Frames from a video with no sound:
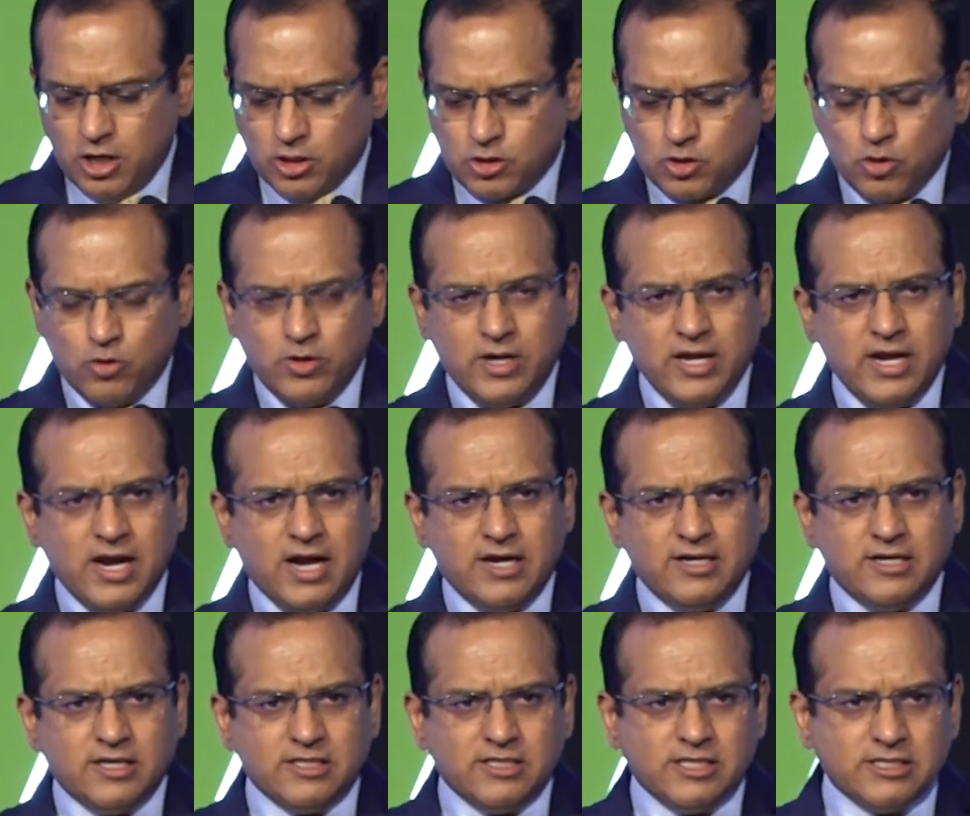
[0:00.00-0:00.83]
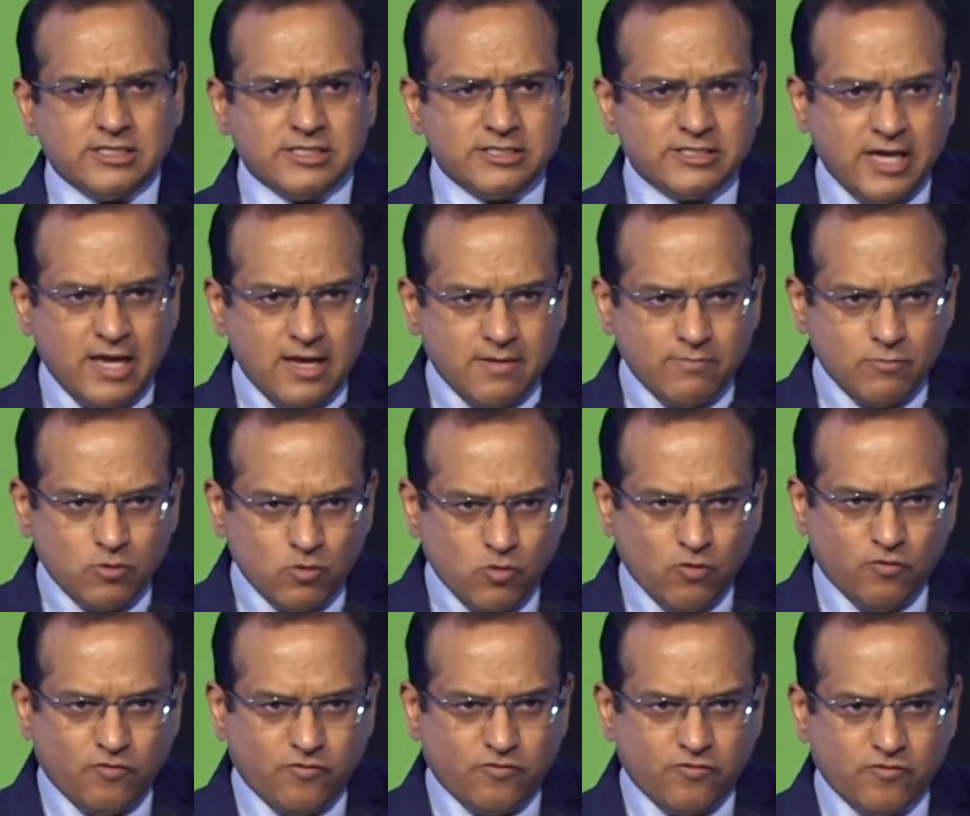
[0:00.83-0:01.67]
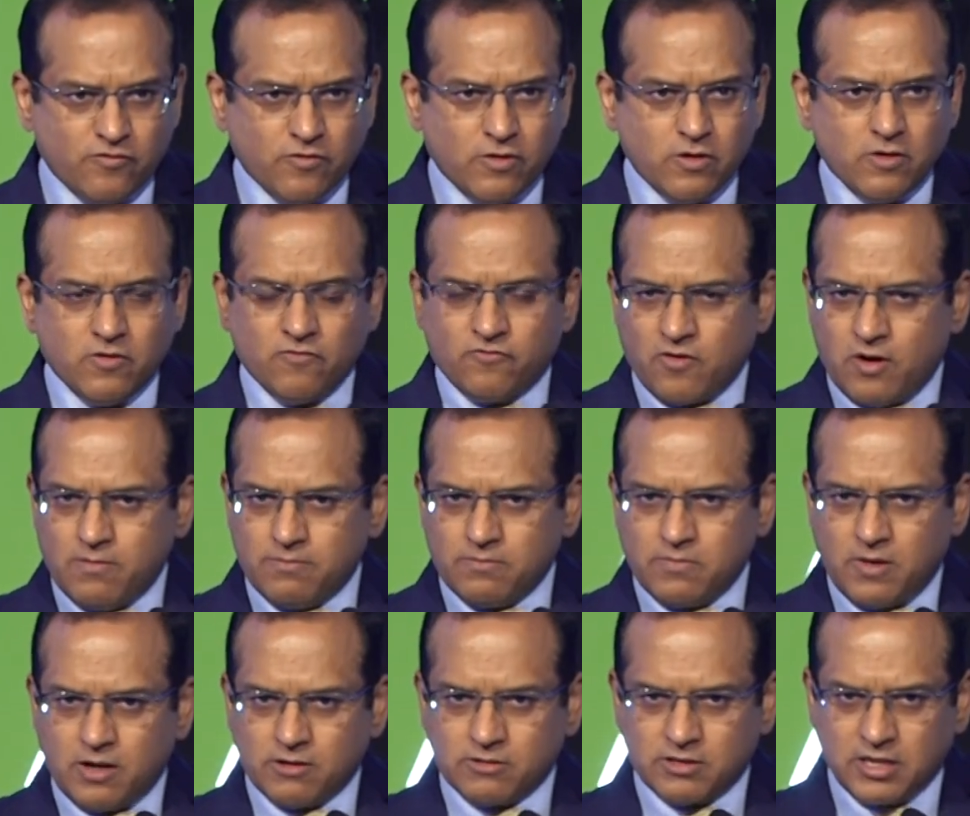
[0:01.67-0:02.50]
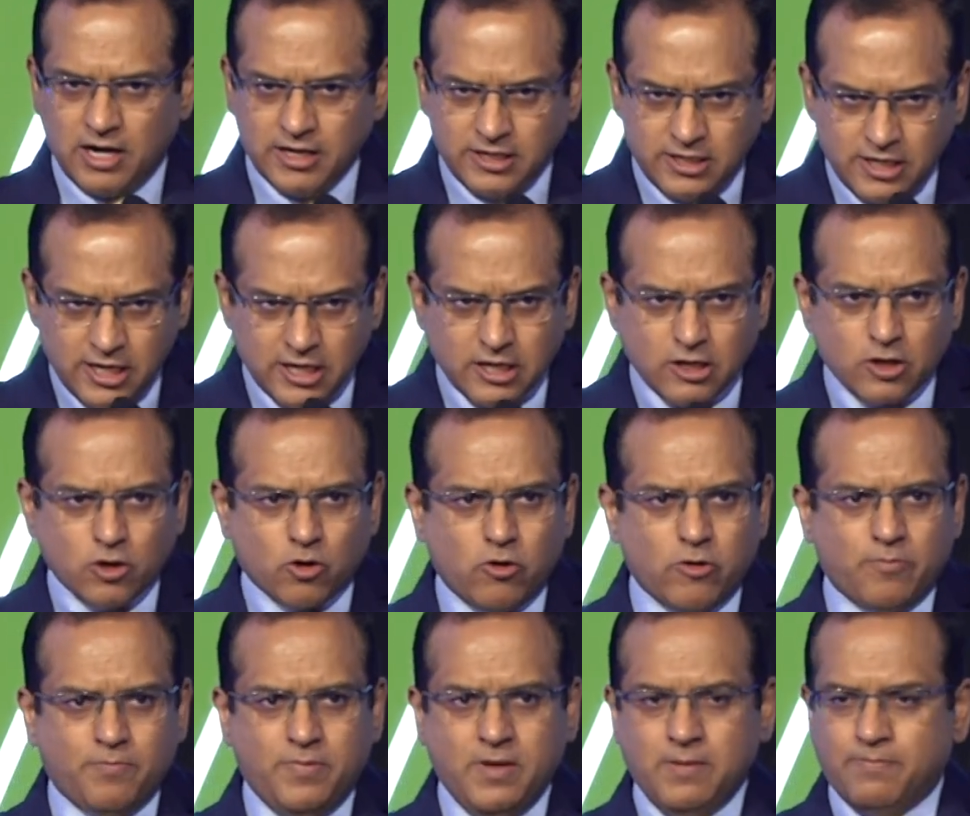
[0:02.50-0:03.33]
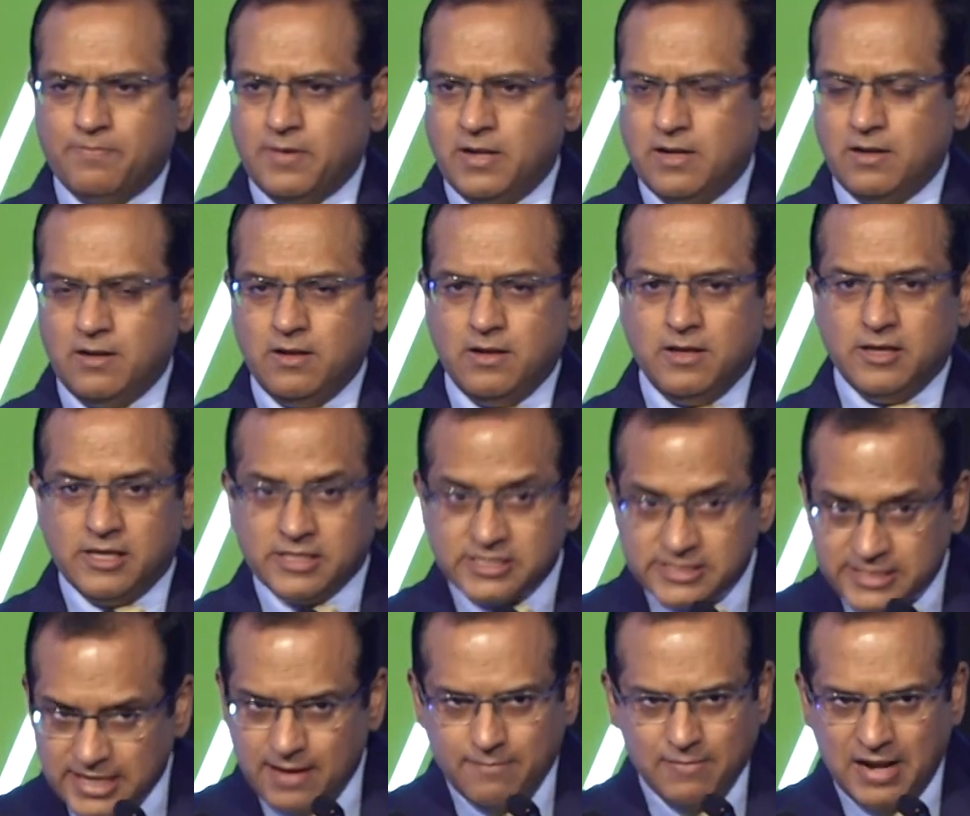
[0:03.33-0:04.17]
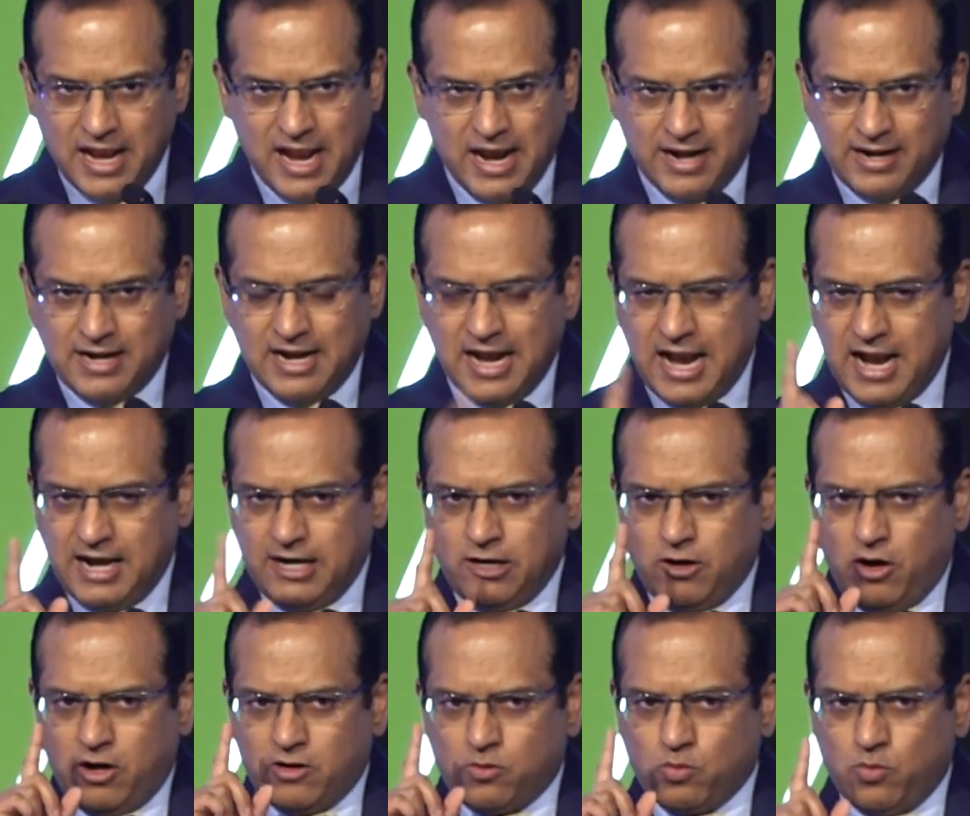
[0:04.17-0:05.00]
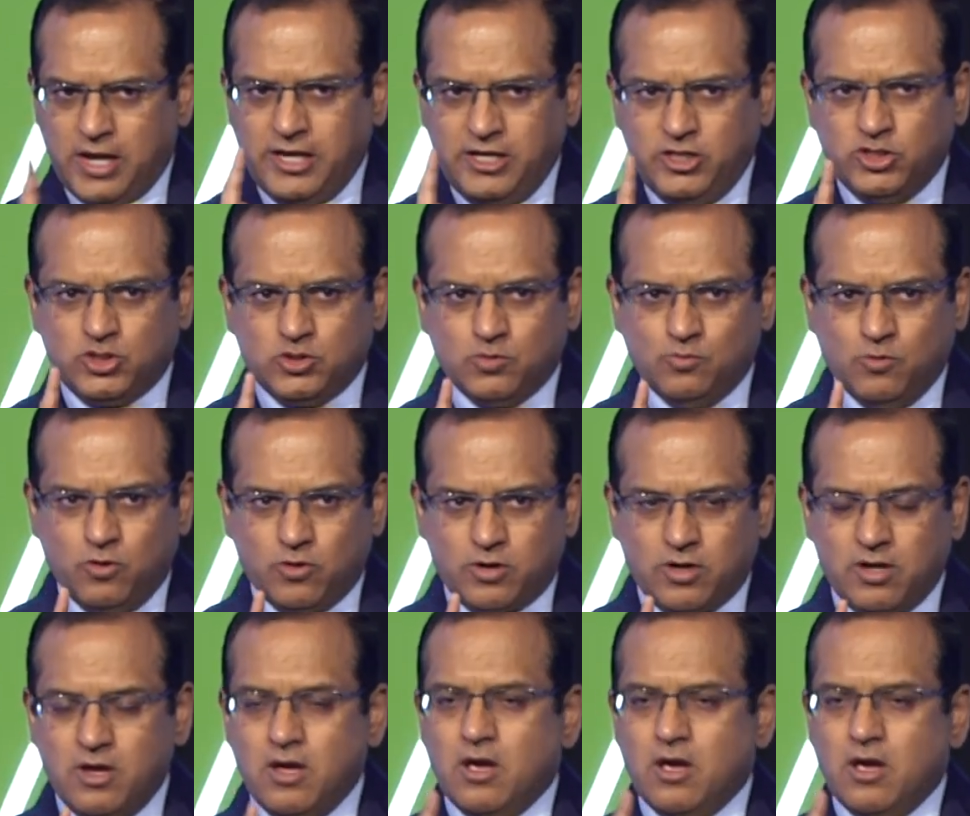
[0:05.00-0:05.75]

Today, under the same roof, from 30 crore people, same land, land not one inch more,